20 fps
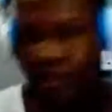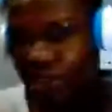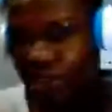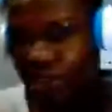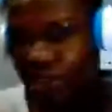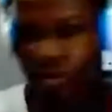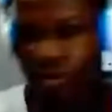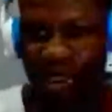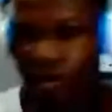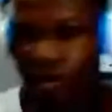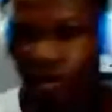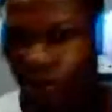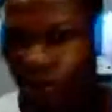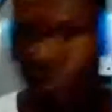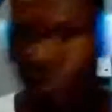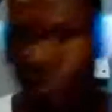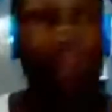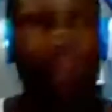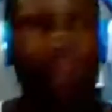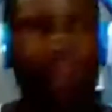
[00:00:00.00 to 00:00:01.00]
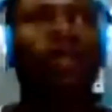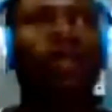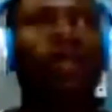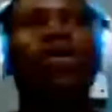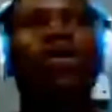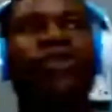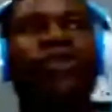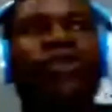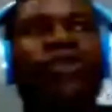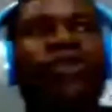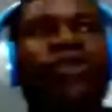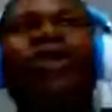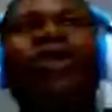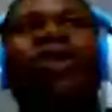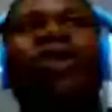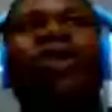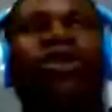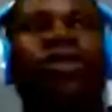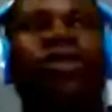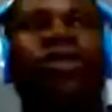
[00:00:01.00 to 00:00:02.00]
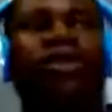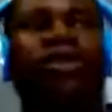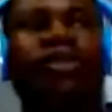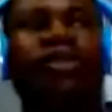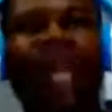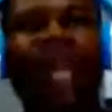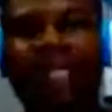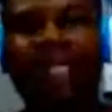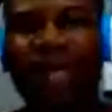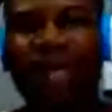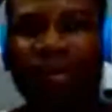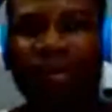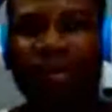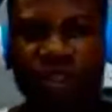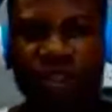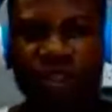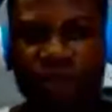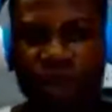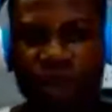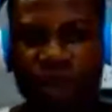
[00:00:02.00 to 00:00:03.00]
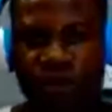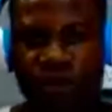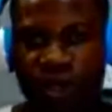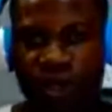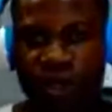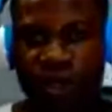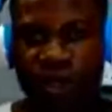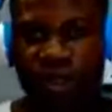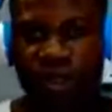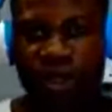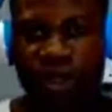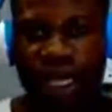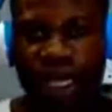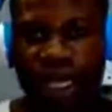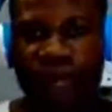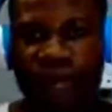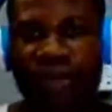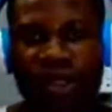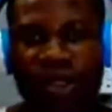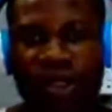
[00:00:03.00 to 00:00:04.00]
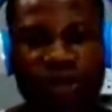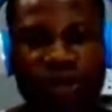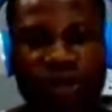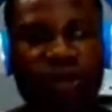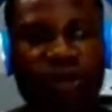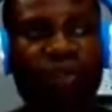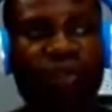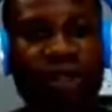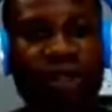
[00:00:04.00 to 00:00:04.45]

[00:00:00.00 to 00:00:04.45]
media works. So that's how it works with us. Okay, so but